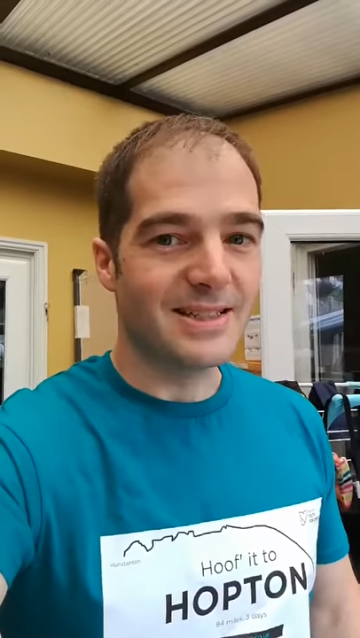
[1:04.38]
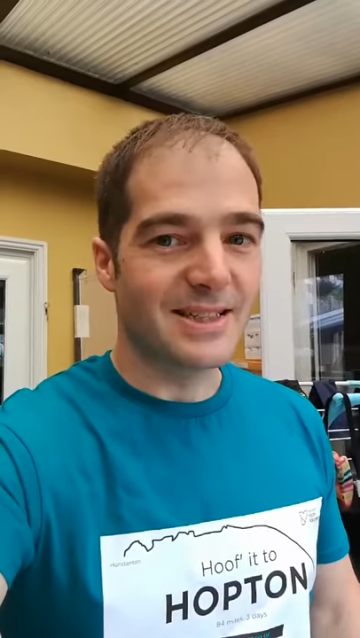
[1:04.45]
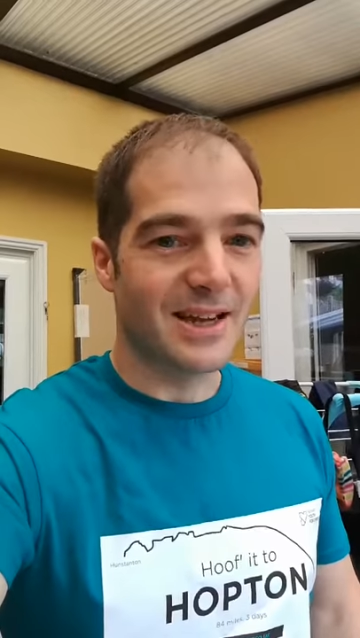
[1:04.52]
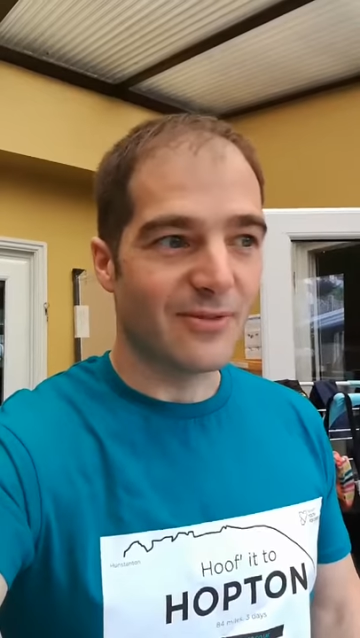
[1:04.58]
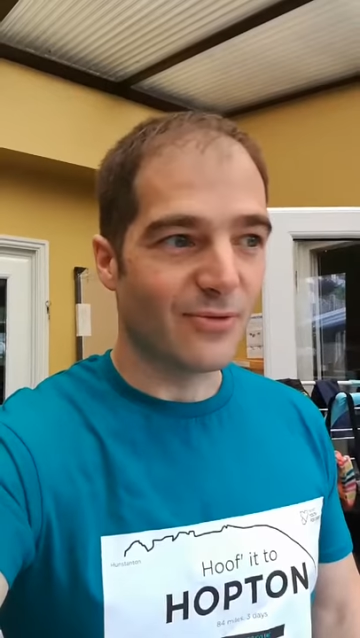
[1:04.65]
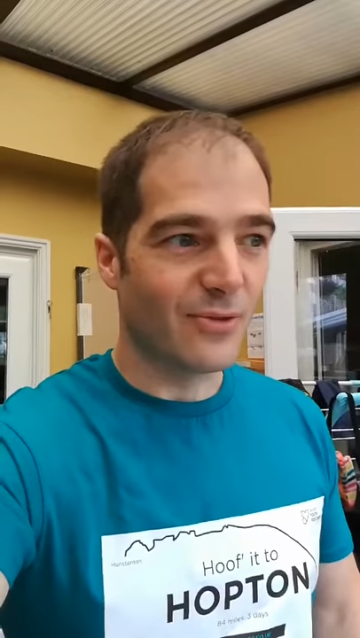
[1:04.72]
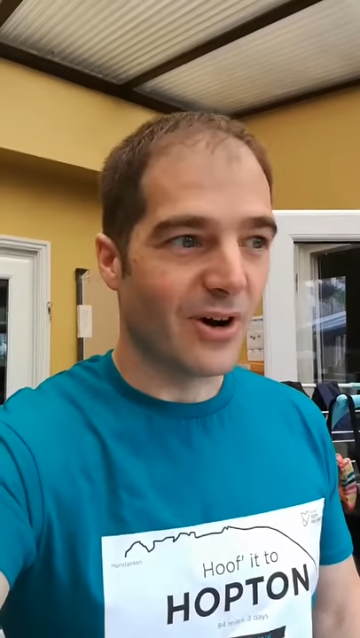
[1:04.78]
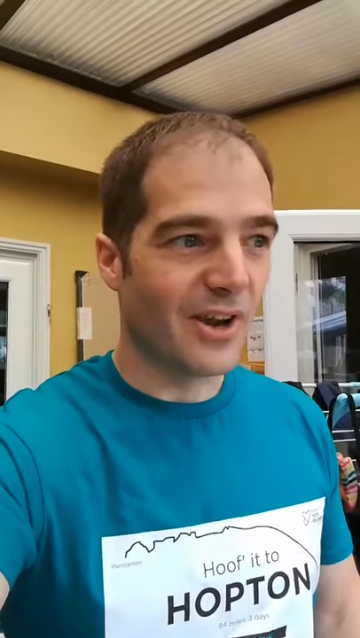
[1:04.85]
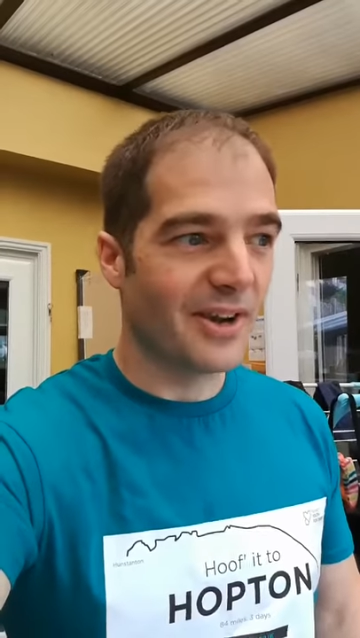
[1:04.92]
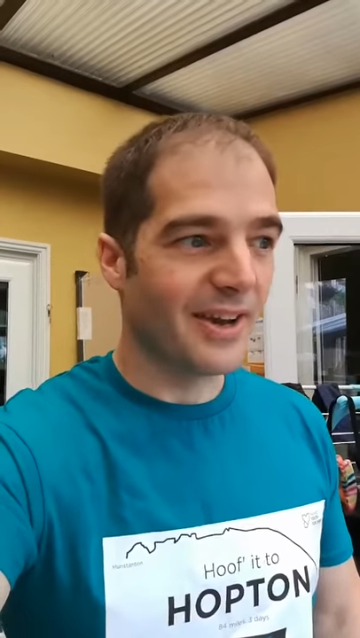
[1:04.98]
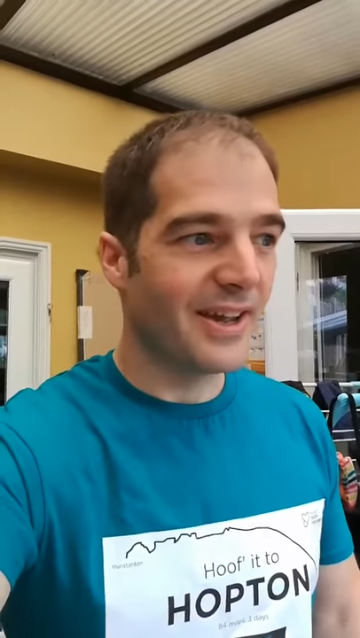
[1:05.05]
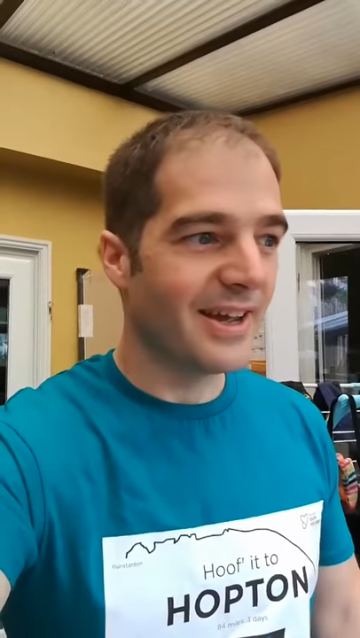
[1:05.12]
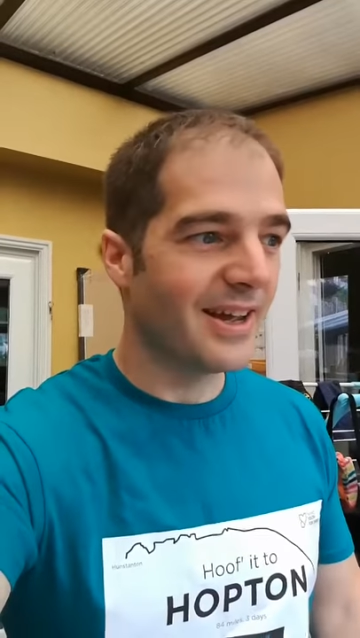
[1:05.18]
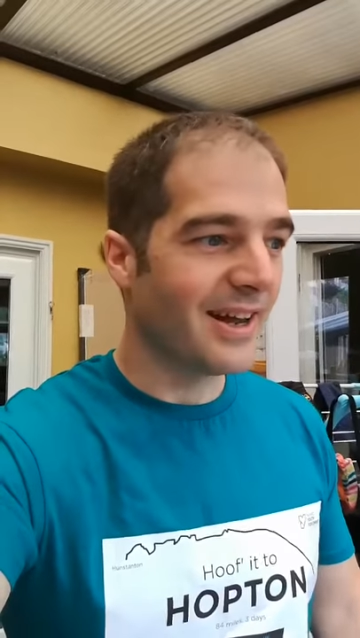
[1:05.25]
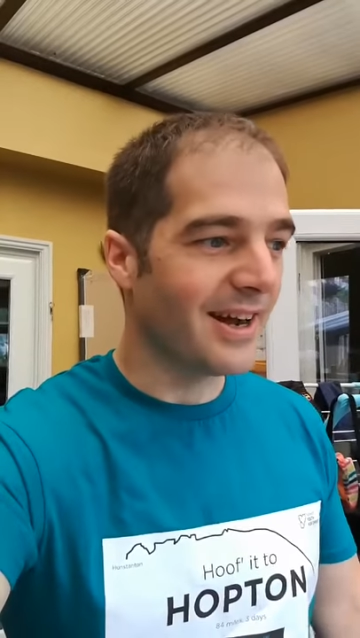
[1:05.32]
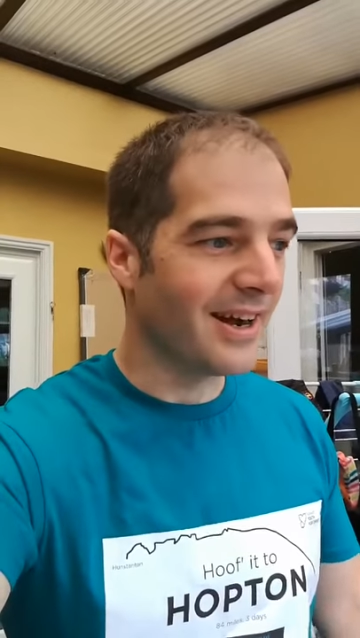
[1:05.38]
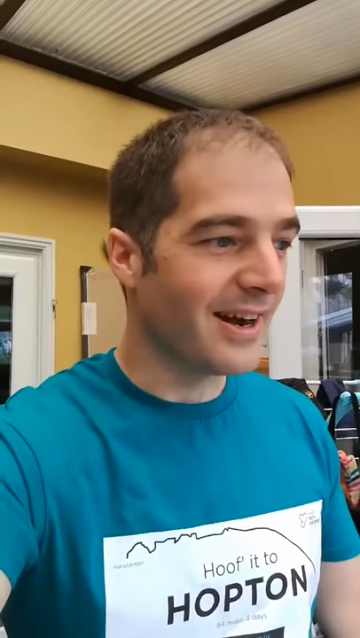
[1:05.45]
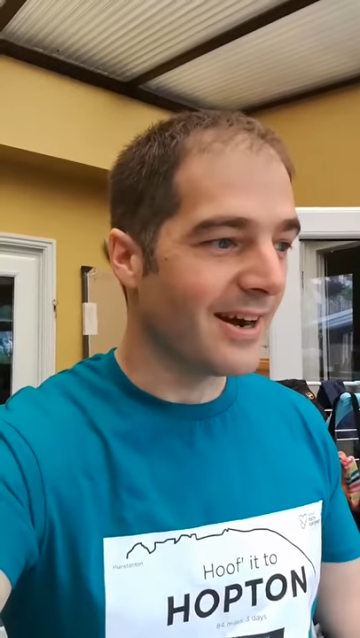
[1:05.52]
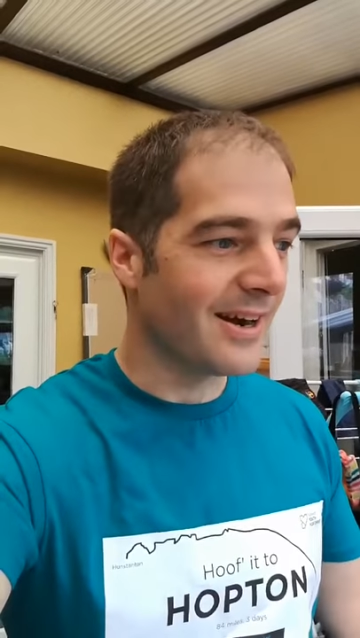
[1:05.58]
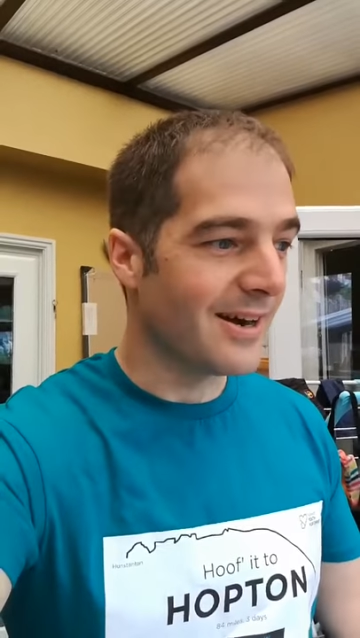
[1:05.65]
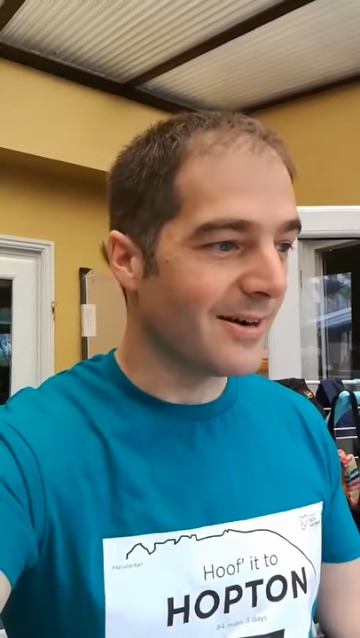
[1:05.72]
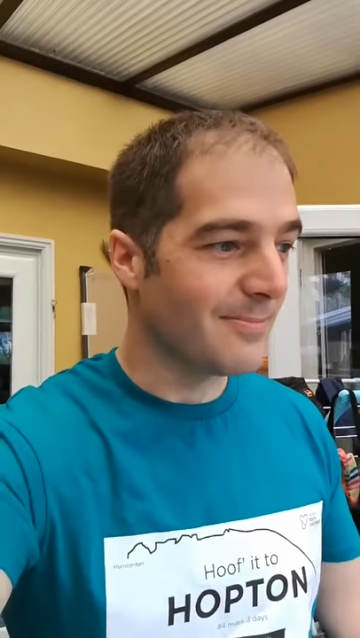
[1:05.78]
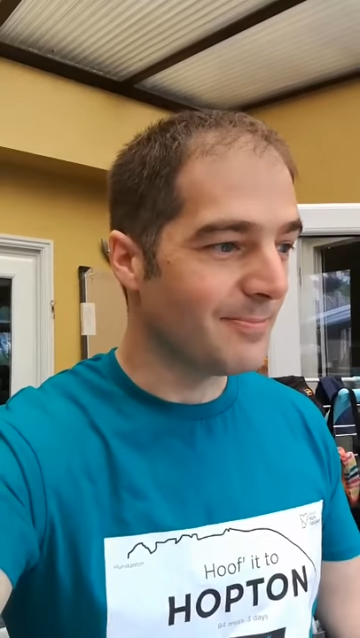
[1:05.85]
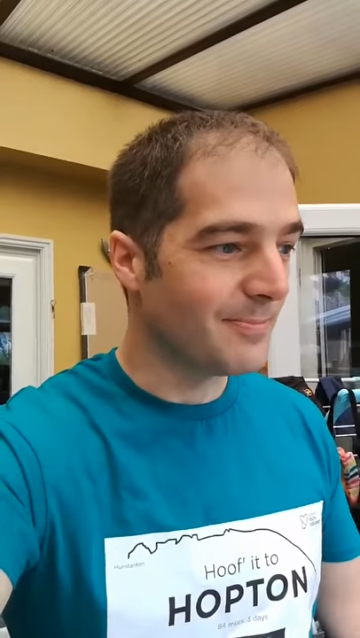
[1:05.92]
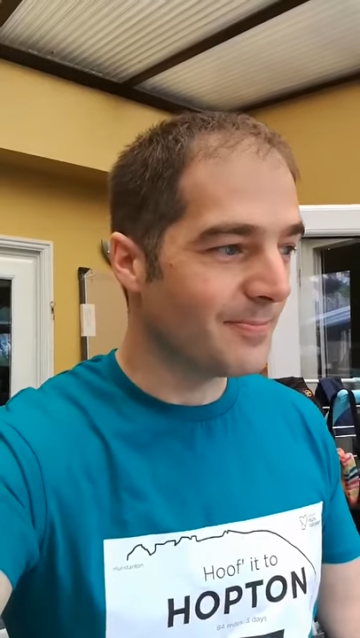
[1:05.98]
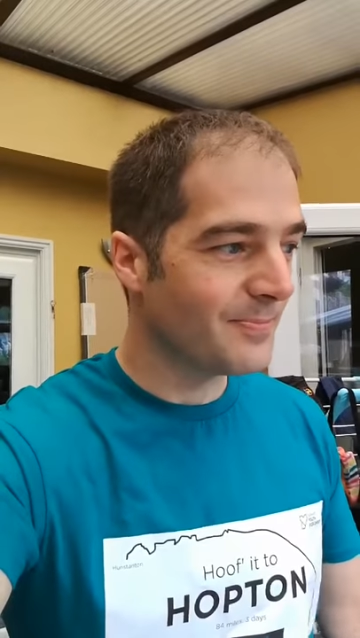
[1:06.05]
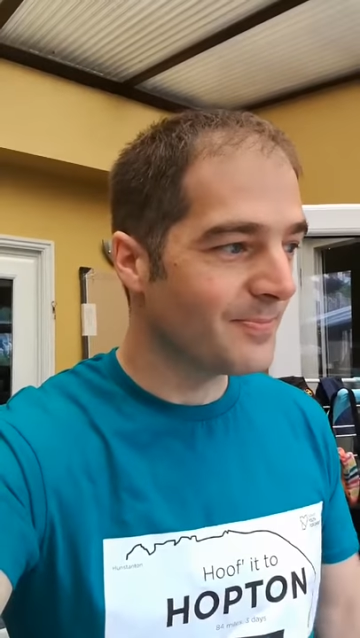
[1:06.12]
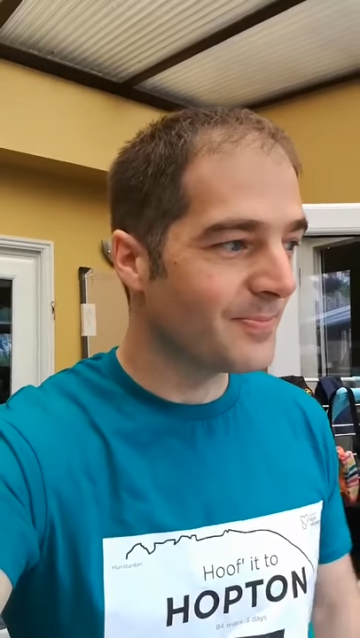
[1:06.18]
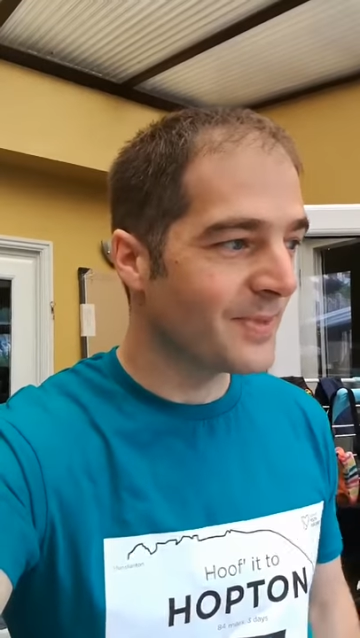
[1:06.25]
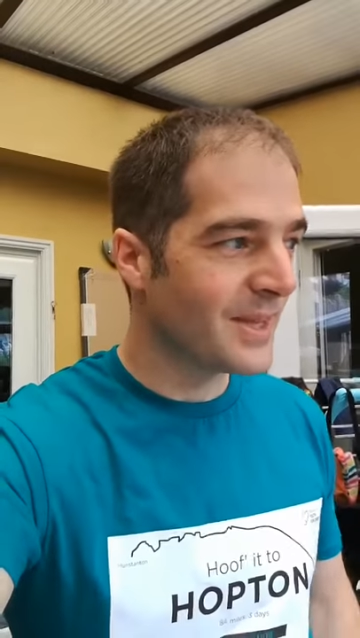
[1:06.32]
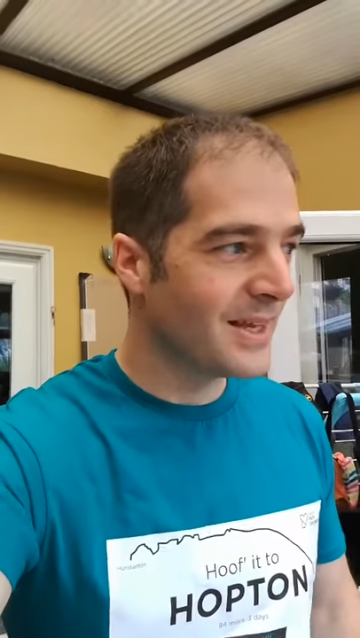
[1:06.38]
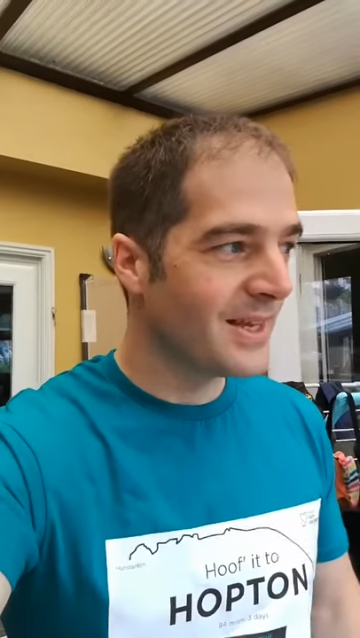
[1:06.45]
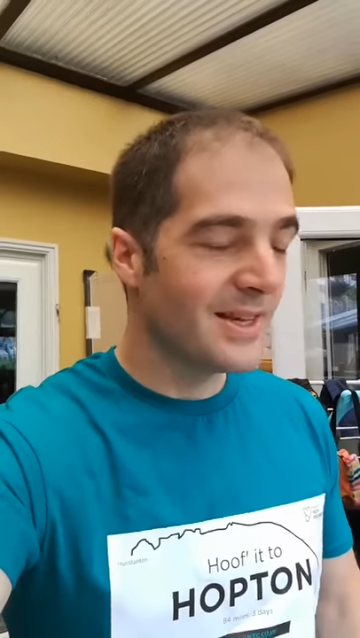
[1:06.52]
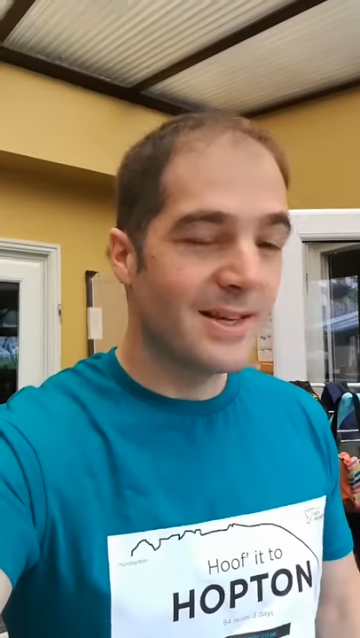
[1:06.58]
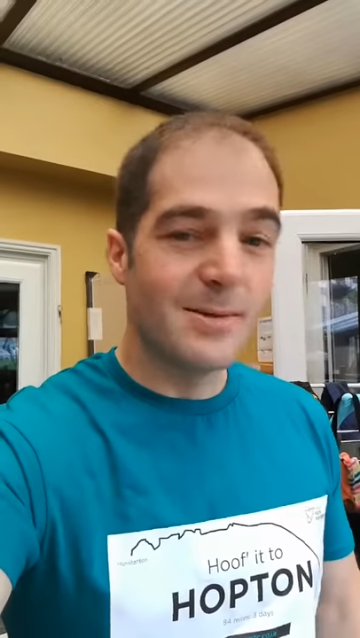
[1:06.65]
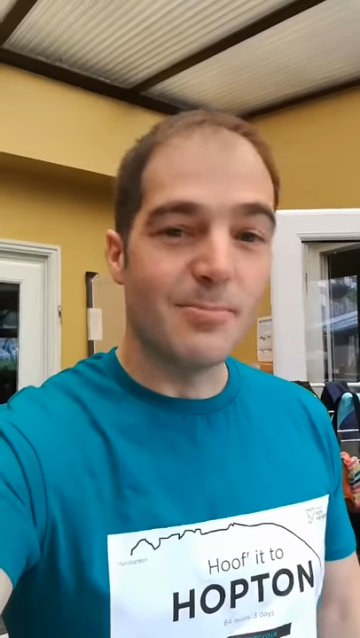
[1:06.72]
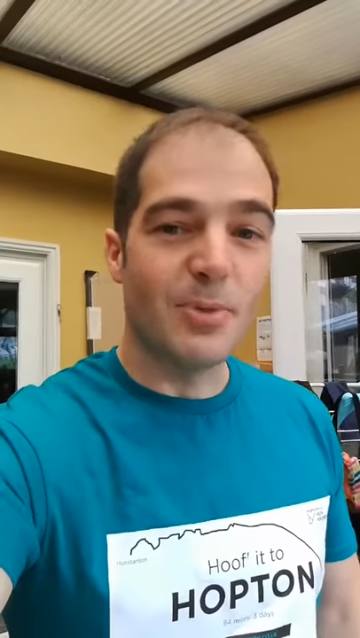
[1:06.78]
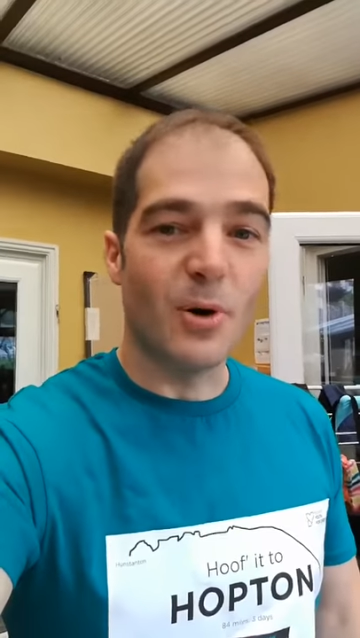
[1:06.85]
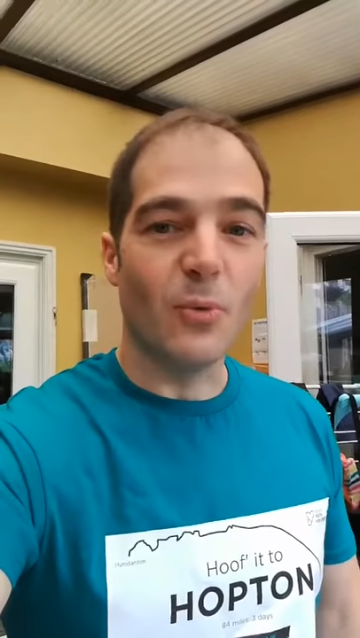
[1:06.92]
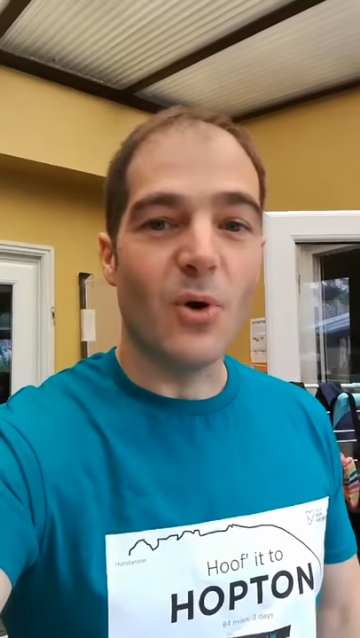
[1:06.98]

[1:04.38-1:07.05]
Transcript: a tough one. But